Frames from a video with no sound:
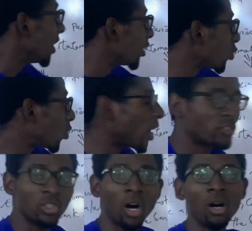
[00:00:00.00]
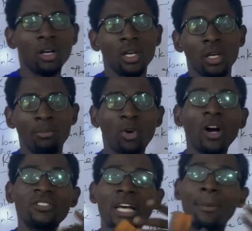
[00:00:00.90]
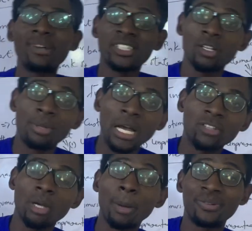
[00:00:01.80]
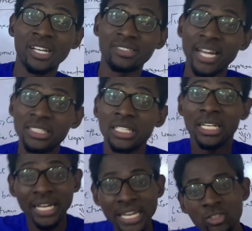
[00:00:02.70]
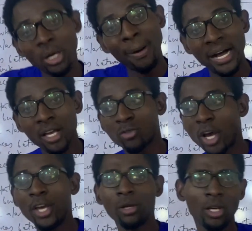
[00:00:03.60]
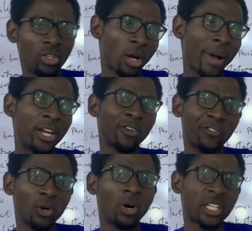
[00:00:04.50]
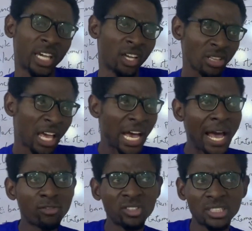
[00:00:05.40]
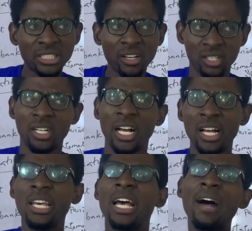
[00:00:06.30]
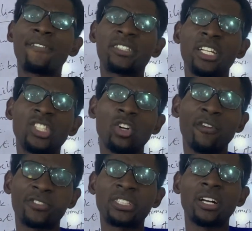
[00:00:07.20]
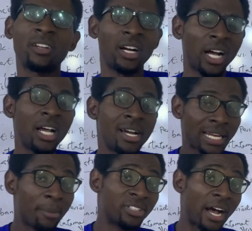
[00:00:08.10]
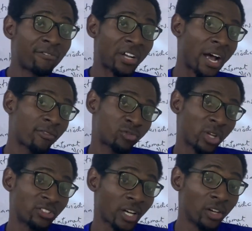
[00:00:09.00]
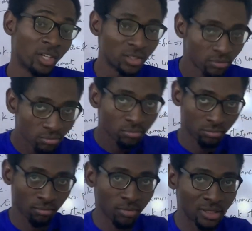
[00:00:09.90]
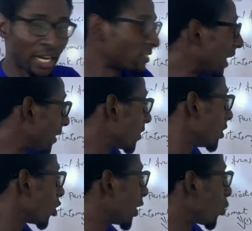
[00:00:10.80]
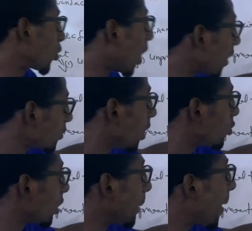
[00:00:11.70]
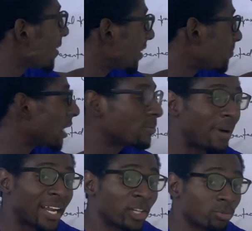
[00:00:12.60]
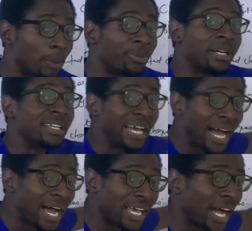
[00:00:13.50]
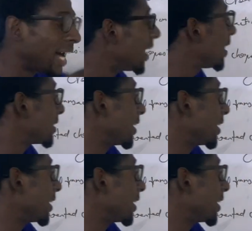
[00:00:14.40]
it will cause, because the amount has not been presented in the bank. So in your mind, you feel, okay, I have 23,000 naira. I've written a check of 3,000 naira. That means I have 20,000. That's that. So it will cause, so the bank statement balance will be higher than